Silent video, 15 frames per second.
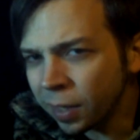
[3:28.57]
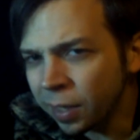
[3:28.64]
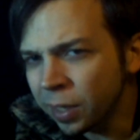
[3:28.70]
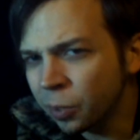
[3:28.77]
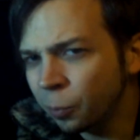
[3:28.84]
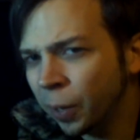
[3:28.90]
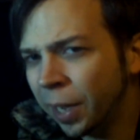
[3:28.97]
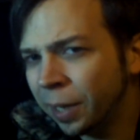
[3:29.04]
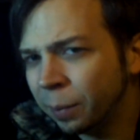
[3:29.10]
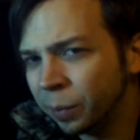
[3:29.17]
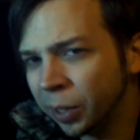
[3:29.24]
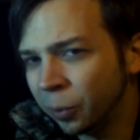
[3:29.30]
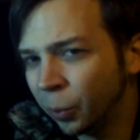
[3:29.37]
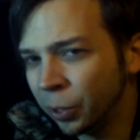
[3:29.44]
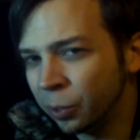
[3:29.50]
It's
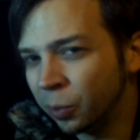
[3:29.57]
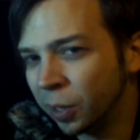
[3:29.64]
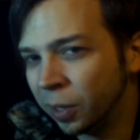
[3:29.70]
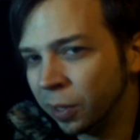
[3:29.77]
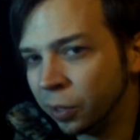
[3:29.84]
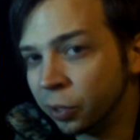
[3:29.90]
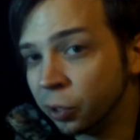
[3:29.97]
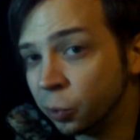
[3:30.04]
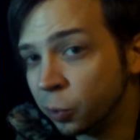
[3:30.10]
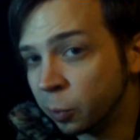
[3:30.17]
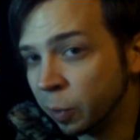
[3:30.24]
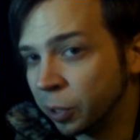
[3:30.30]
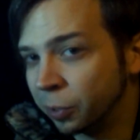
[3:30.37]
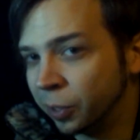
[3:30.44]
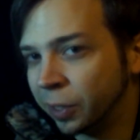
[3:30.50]
randomly where you can do
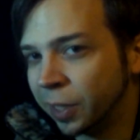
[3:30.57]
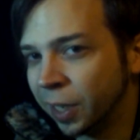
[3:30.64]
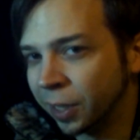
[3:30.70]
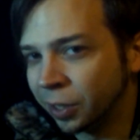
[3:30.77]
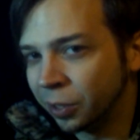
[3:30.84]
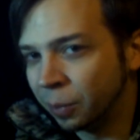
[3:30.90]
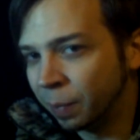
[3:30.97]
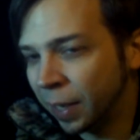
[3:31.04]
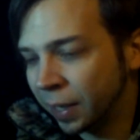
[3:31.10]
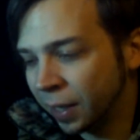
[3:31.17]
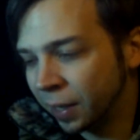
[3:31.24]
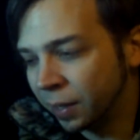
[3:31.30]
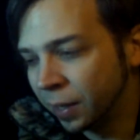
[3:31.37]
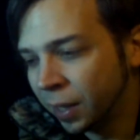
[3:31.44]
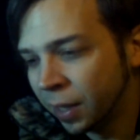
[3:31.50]
special attacks to make
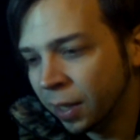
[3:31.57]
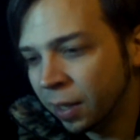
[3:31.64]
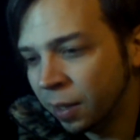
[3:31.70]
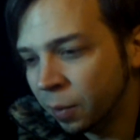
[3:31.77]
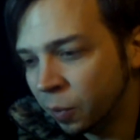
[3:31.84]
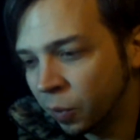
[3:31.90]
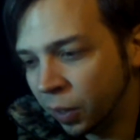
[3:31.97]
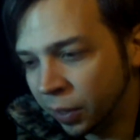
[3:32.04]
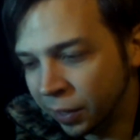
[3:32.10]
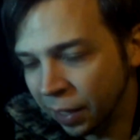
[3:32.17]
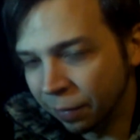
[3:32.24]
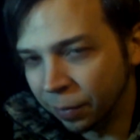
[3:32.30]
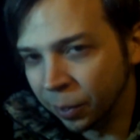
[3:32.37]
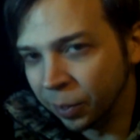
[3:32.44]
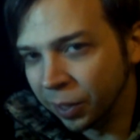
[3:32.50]
it
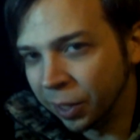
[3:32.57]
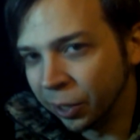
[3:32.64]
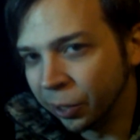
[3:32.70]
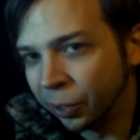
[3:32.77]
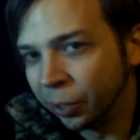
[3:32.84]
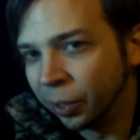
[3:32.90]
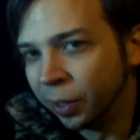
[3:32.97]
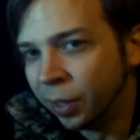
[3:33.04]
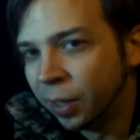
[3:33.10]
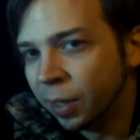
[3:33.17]
definitely occur.